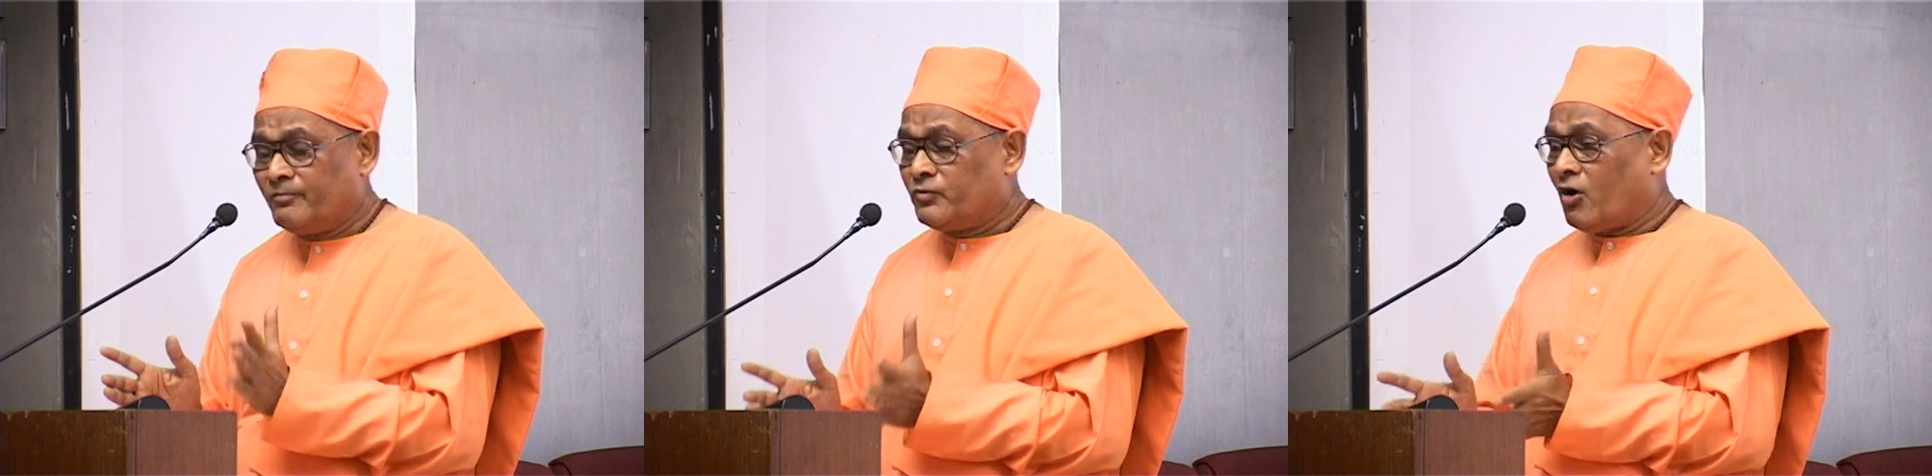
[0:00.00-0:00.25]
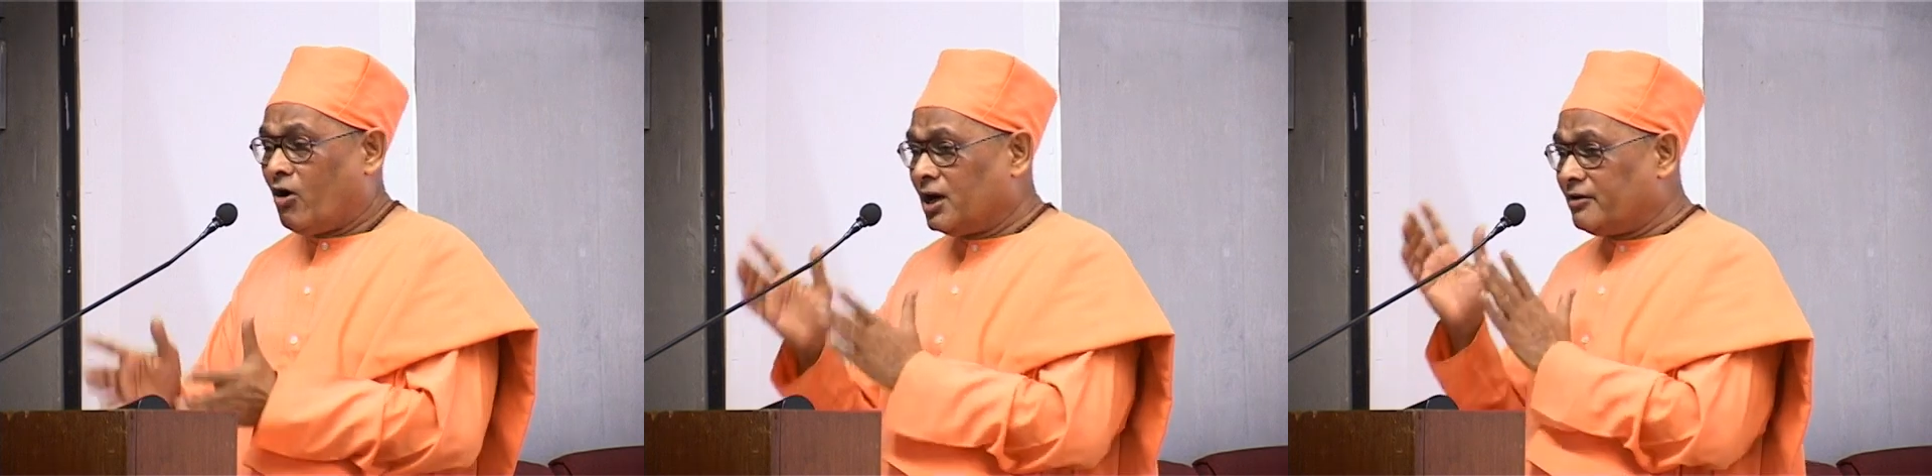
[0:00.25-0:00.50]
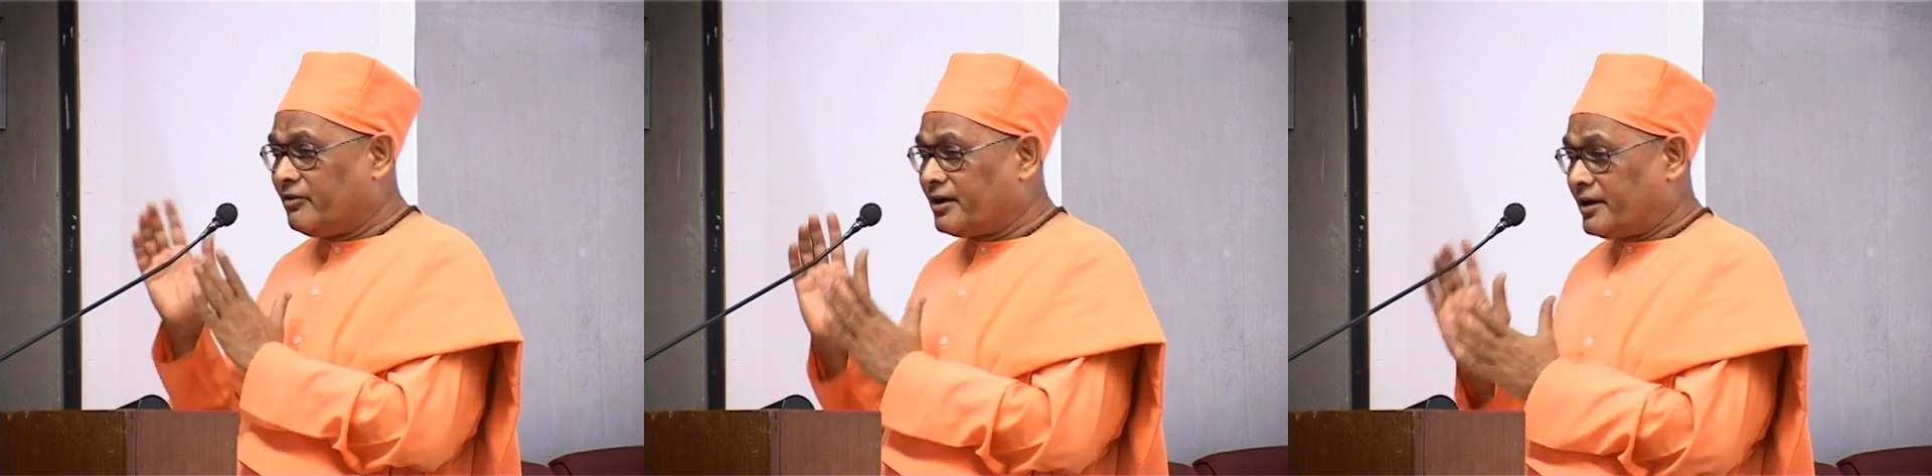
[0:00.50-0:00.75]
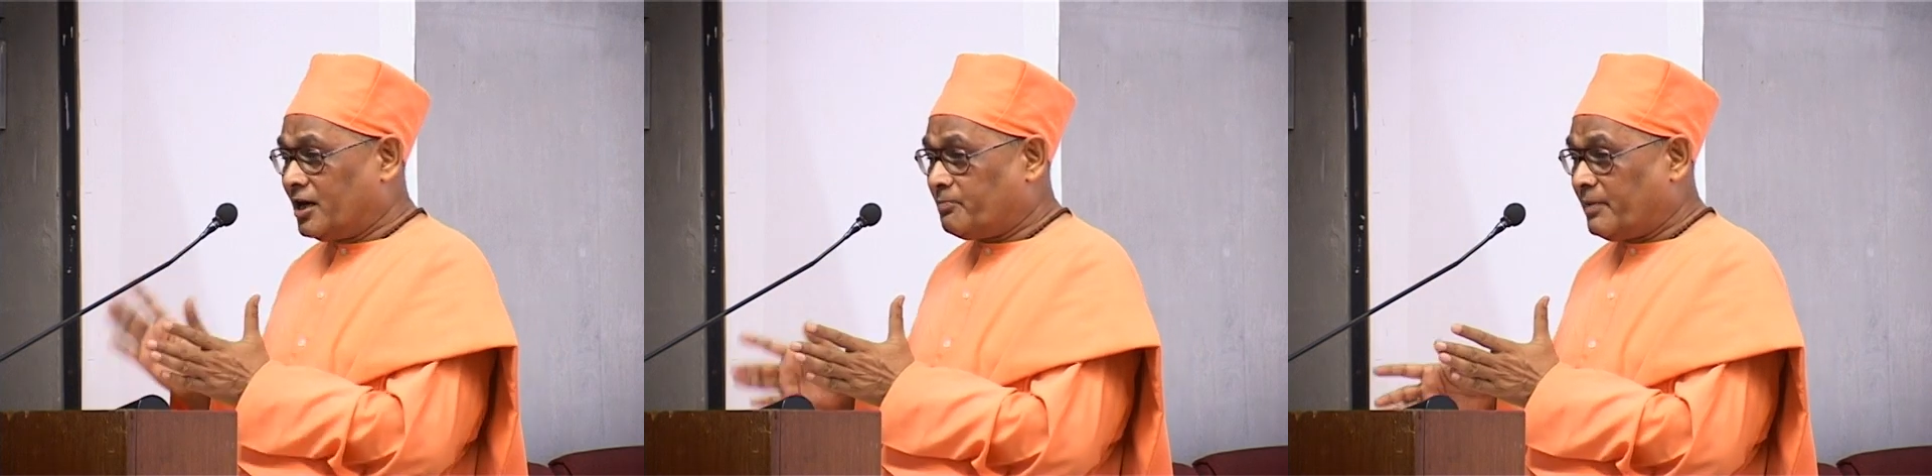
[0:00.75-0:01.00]
all our
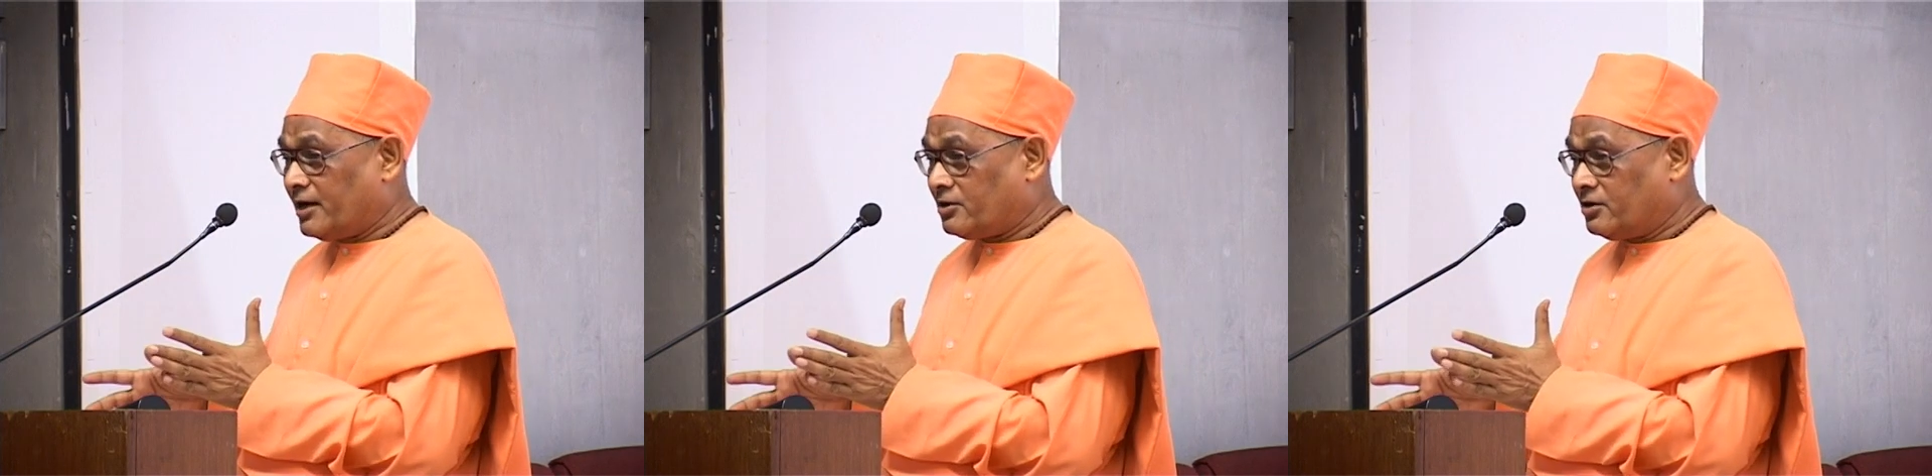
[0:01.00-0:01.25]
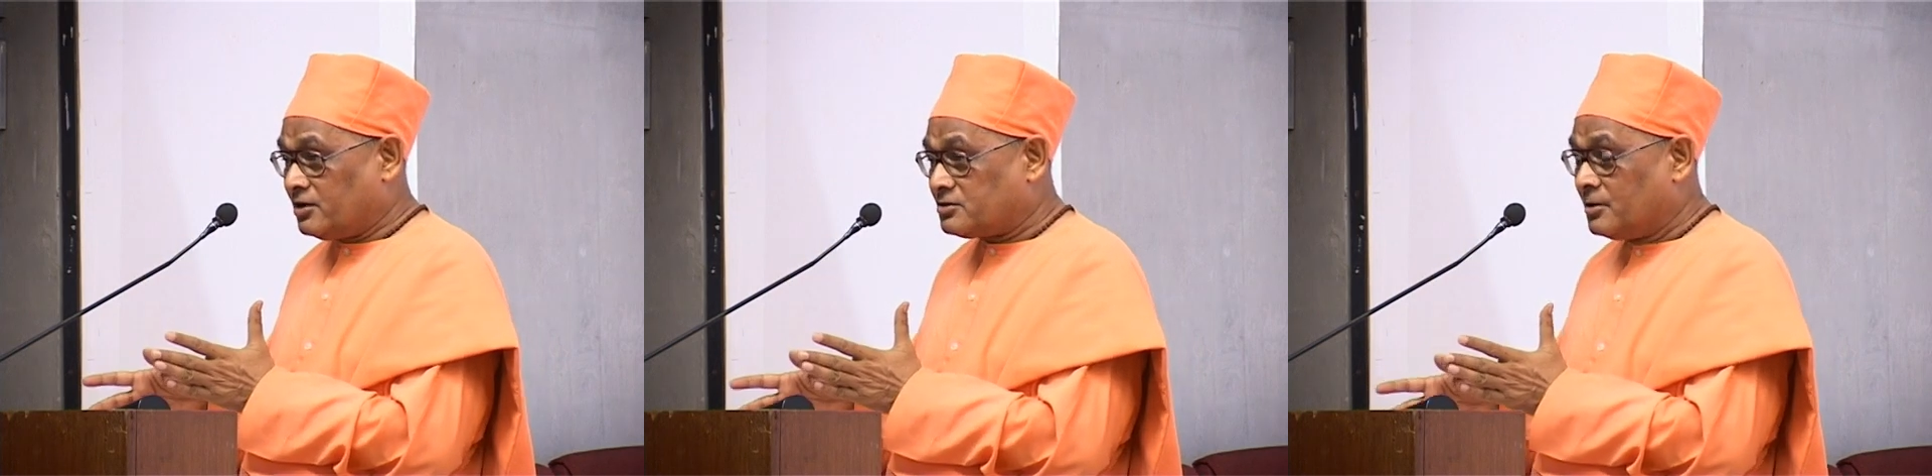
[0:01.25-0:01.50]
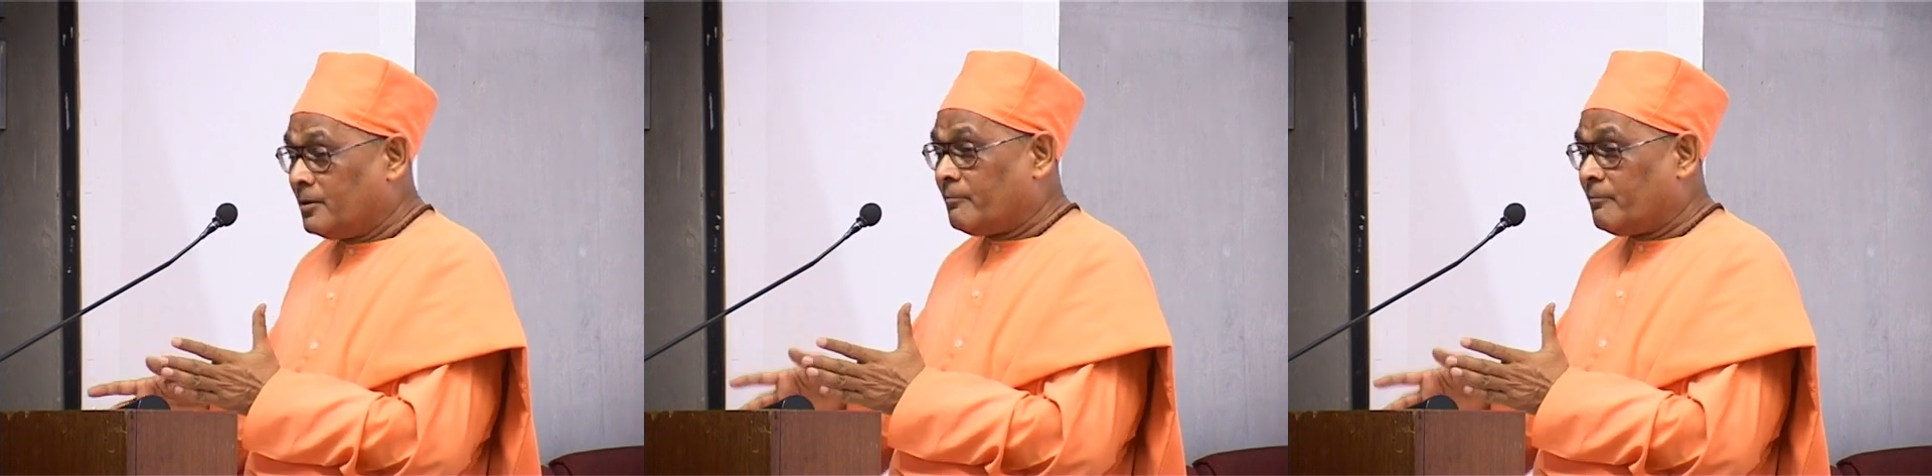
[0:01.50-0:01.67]
great patriots,